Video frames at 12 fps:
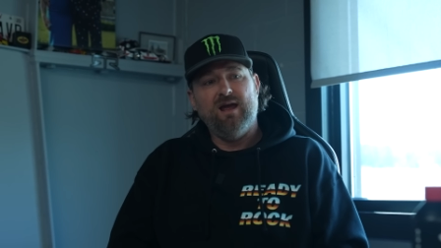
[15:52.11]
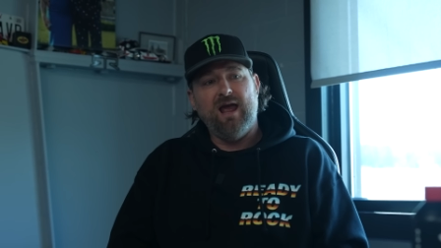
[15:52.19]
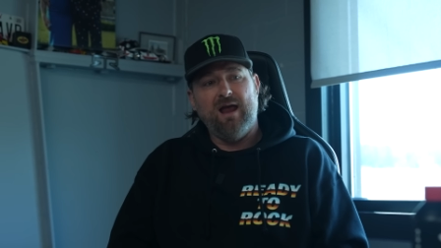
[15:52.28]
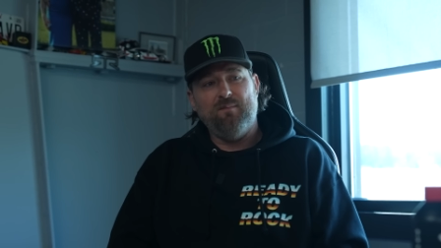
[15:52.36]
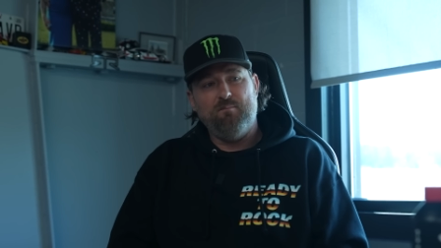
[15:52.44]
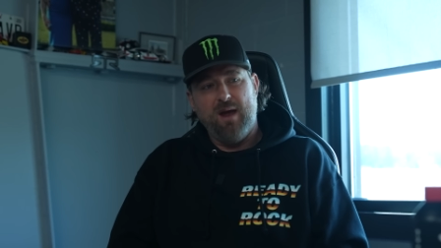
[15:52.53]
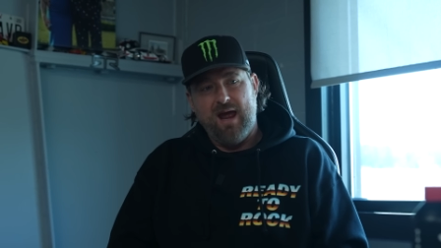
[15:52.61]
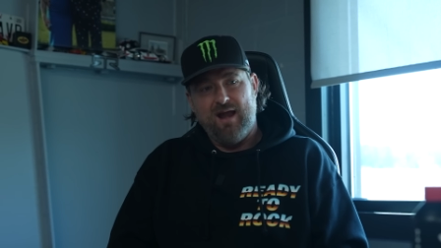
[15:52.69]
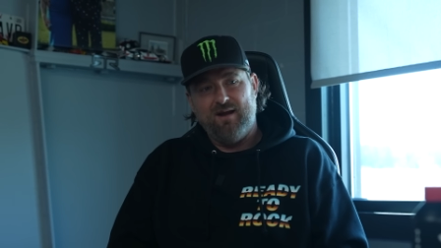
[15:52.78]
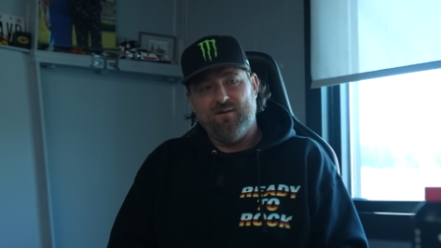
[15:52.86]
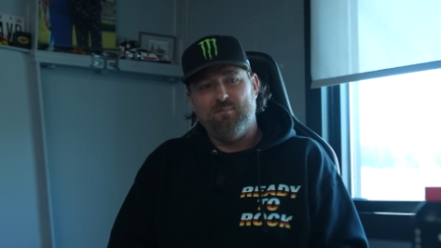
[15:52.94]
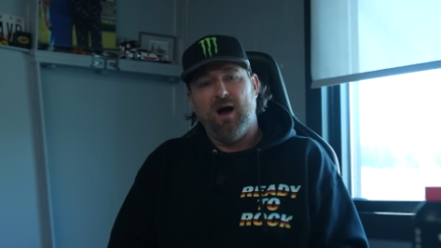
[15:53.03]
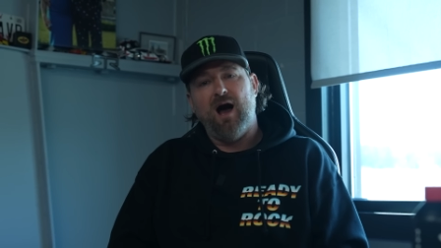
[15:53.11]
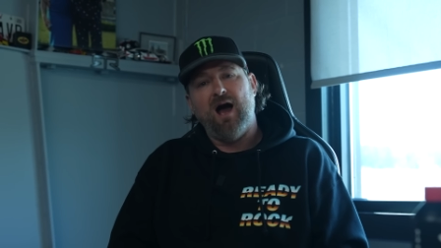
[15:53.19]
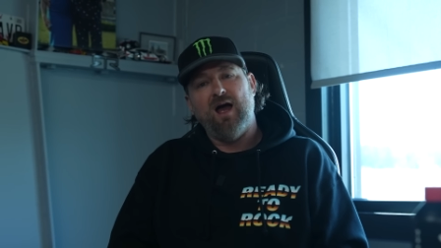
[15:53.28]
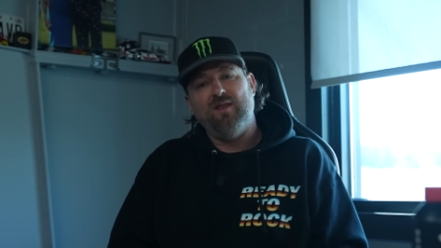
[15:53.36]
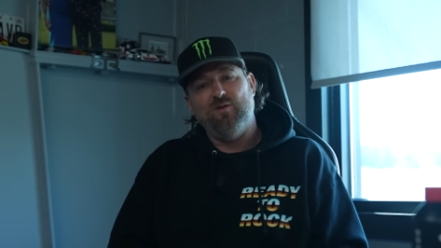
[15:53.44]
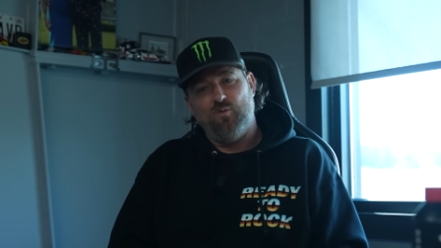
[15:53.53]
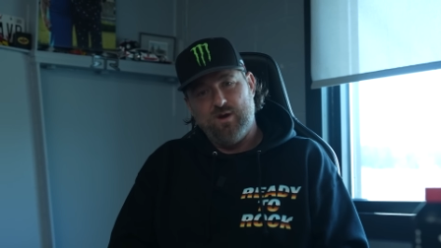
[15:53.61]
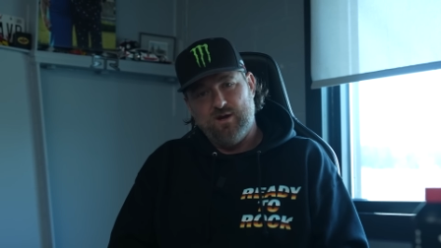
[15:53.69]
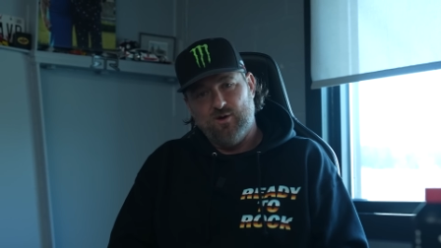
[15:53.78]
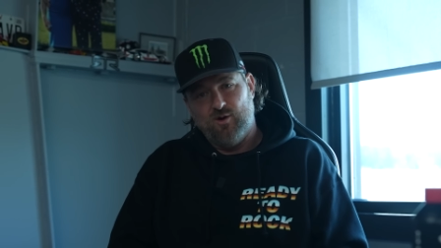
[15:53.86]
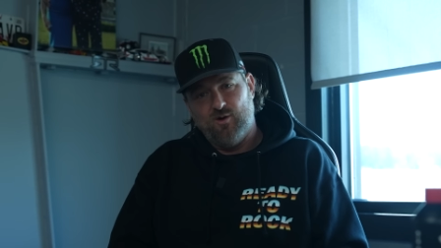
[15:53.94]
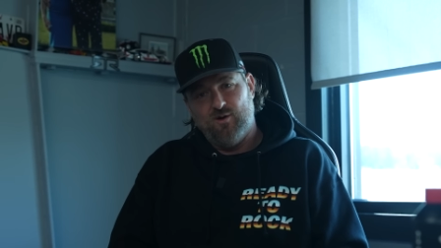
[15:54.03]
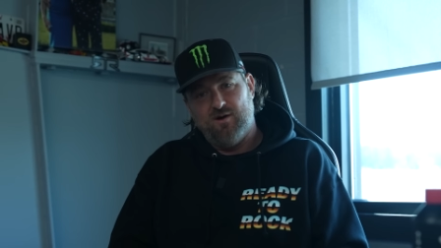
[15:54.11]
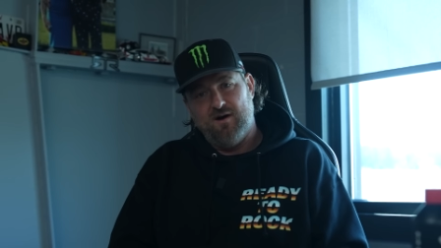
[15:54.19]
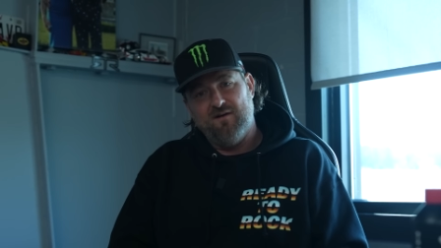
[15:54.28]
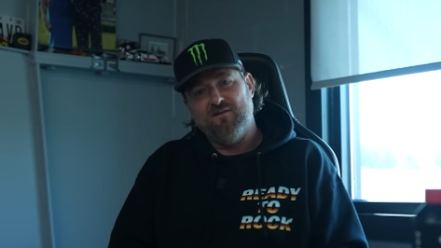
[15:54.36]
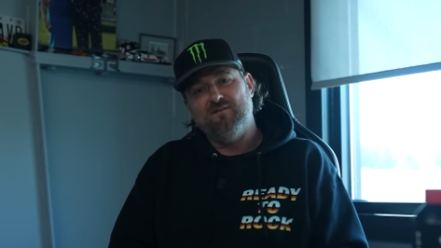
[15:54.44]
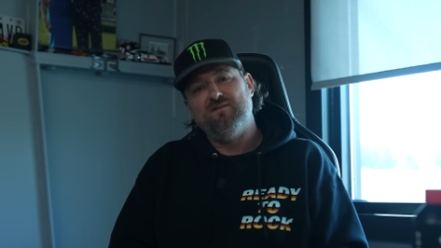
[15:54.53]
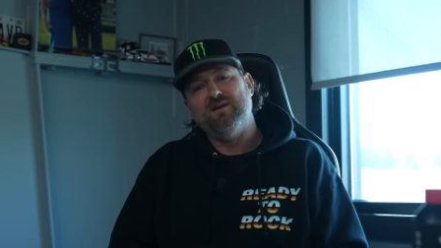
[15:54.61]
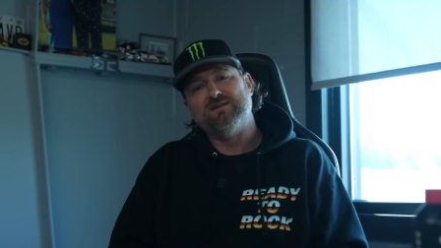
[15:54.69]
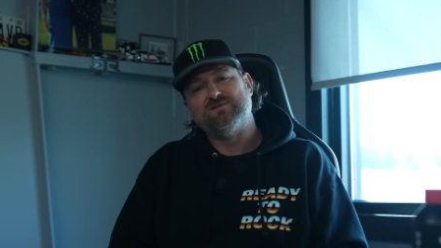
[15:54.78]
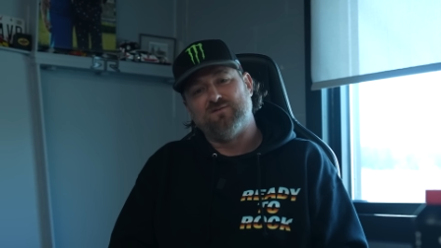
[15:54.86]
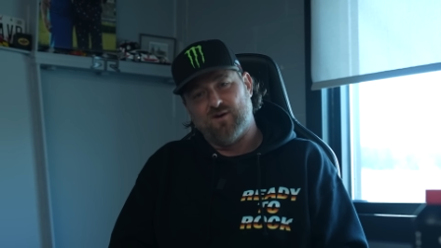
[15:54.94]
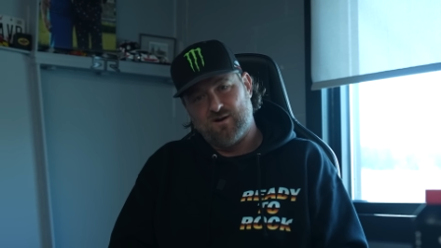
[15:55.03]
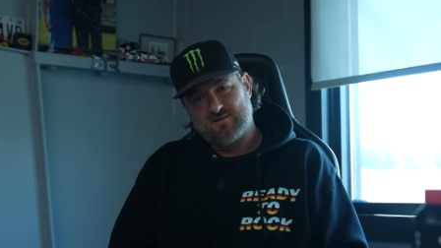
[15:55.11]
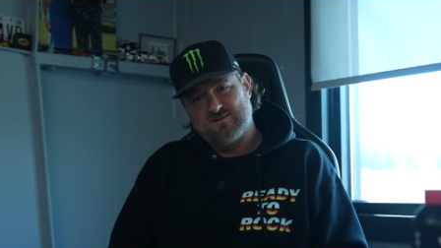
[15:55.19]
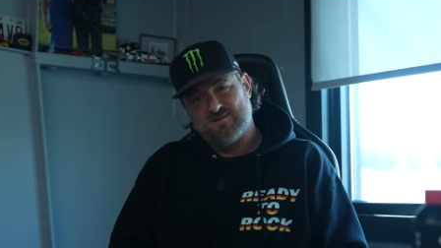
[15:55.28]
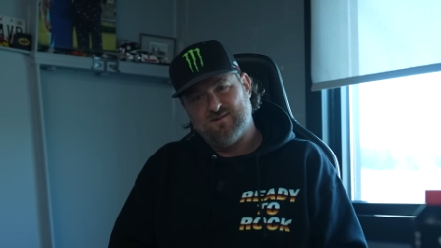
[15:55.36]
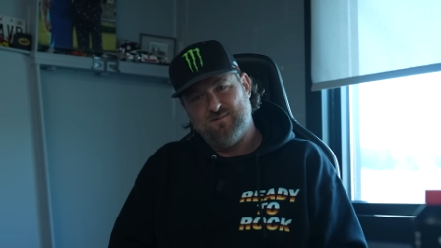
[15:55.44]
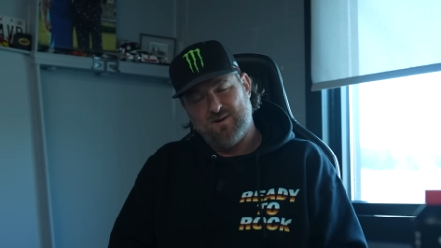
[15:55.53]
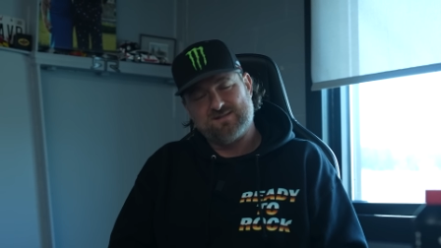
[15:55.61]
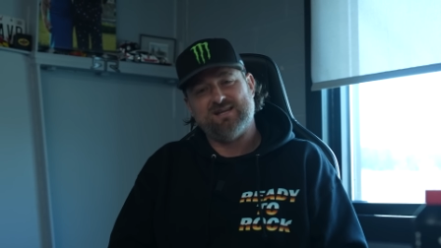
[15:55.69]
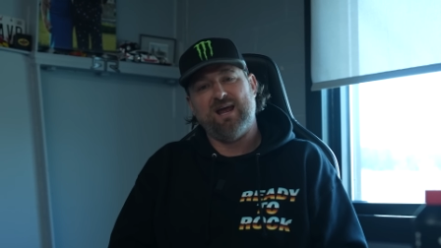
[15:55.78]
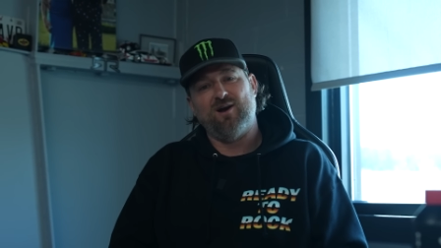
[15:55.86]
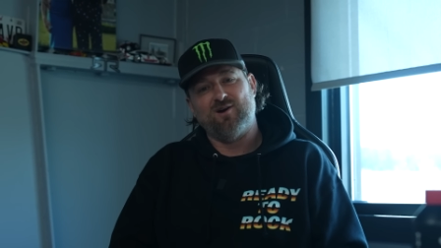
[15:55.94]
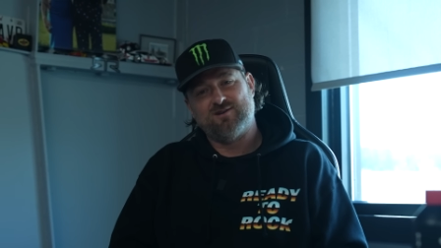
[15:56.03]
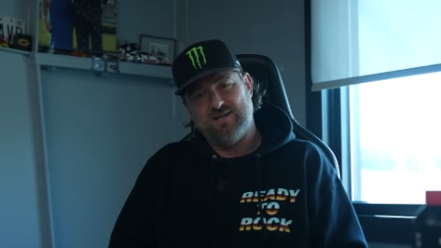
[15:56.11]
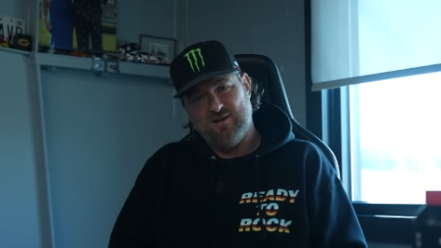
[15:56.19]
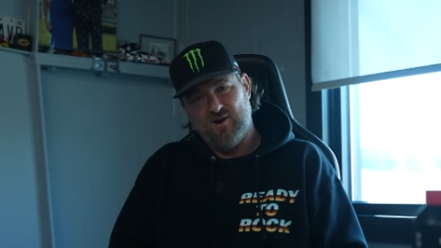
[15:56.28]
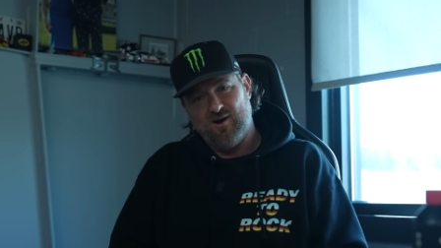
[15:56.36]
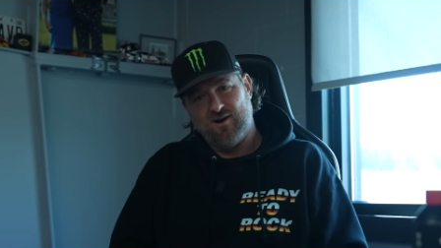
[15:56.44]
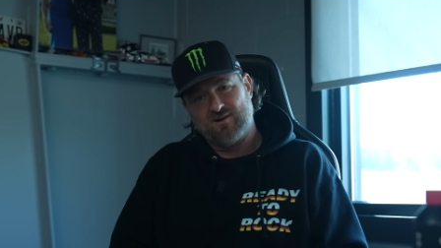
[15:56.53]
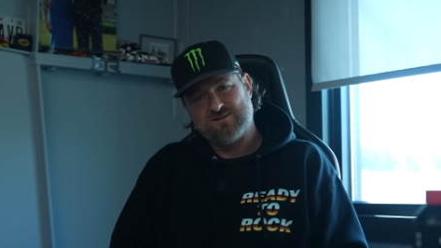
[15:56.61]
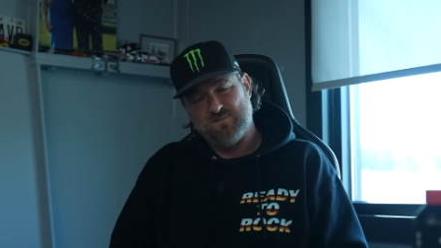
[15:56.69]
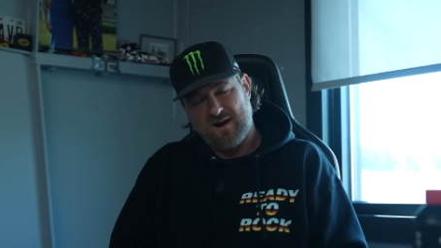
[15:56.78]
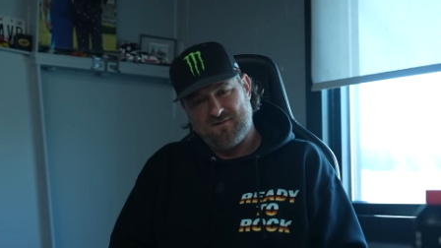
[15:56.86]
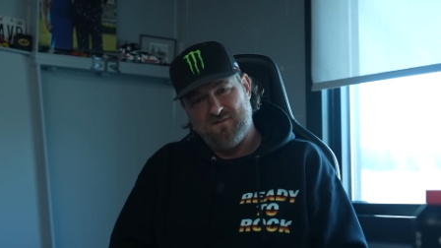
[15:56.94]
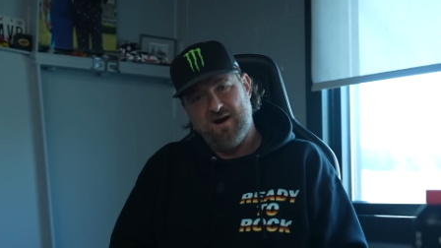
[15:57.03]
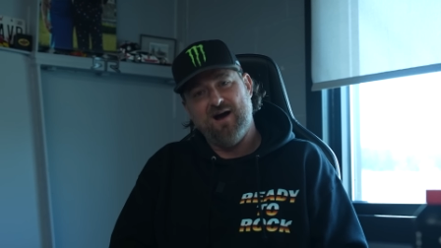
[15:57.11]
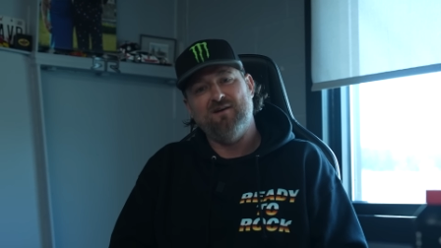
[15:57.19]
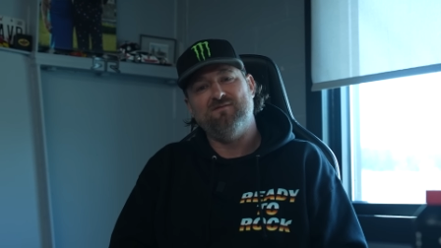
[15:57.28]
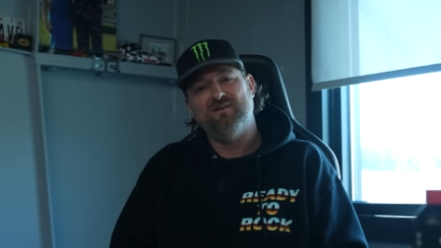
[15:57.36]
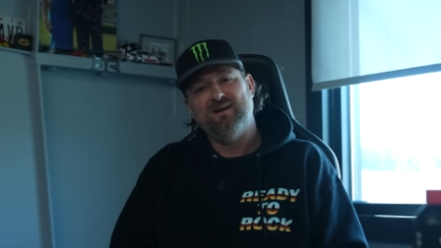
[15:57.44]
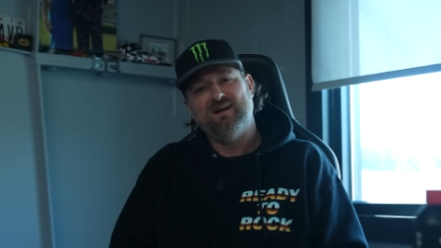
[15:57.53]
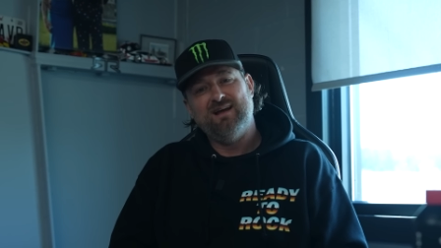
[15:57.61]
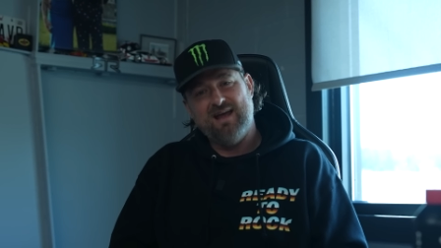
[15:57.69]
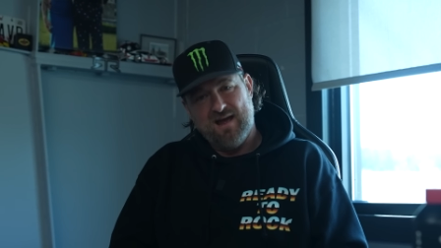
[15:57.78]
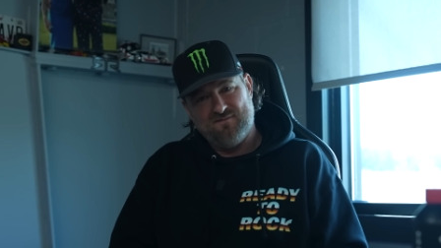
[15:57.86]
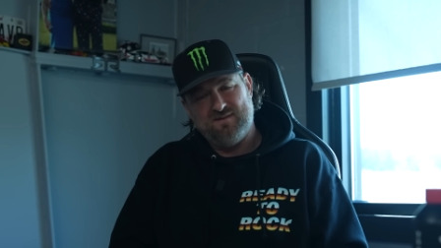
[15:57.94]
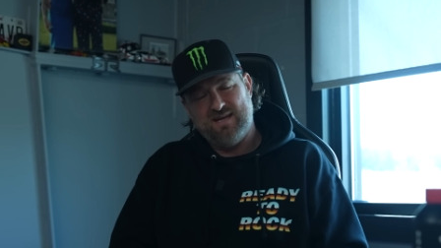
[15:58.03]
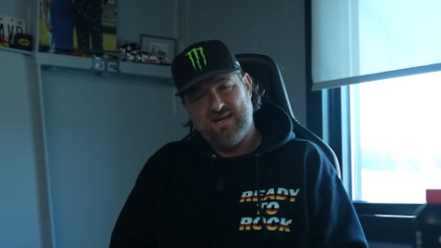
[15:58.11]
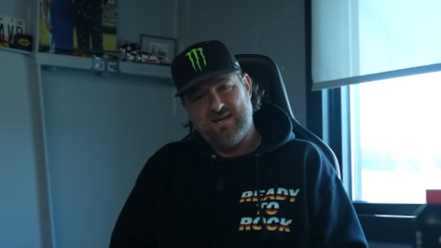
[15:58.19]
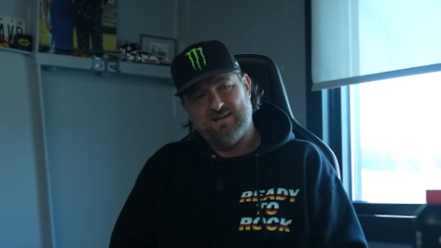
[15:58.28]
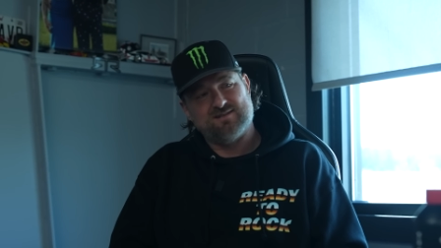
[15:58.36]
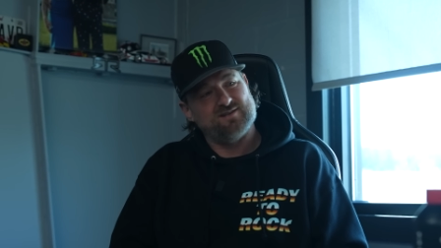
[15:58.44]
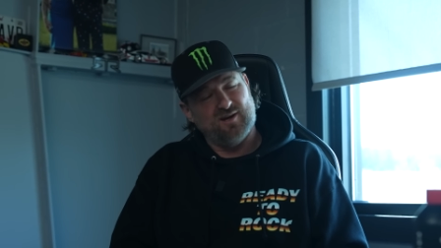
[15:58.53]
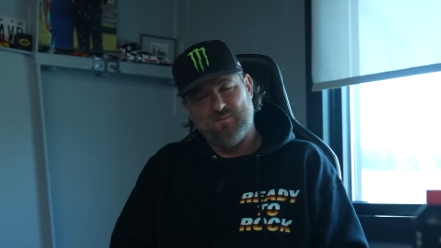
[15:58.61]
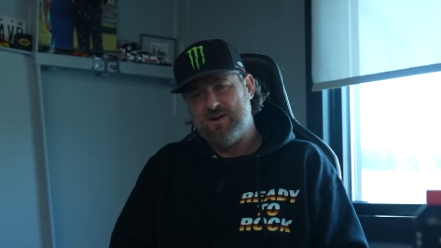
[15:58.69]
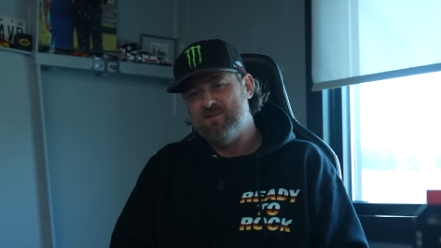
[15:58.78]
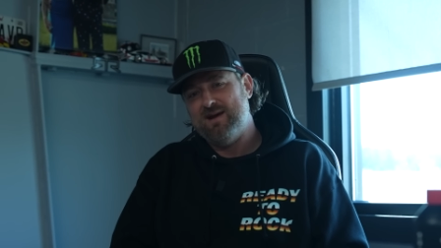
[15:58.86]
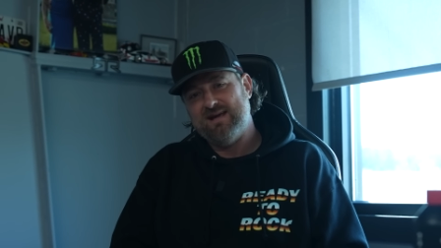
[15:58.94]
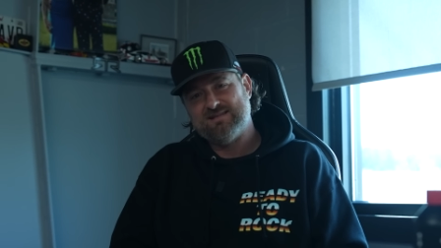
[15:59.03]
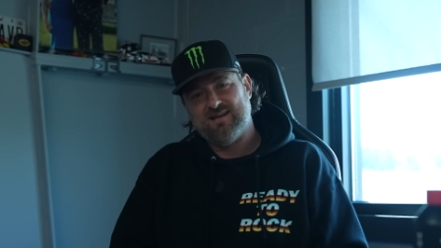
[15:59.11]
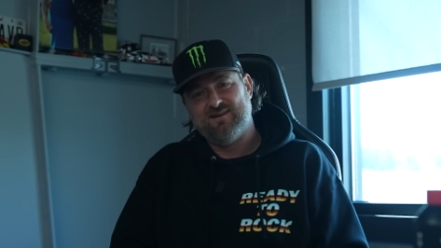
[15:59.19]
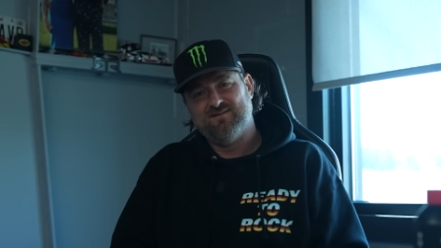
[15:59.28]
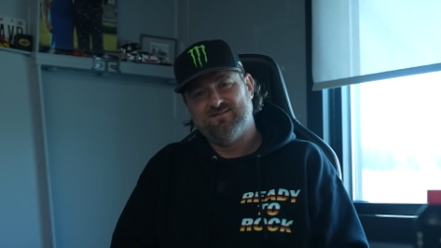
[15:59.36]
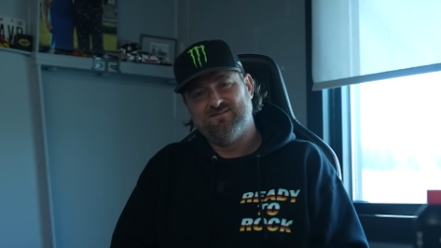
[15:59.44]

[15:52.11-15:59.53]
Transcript: and Ben behind the wheel of his first Mustang RTR Spec 5 FD. It's going to be amazing.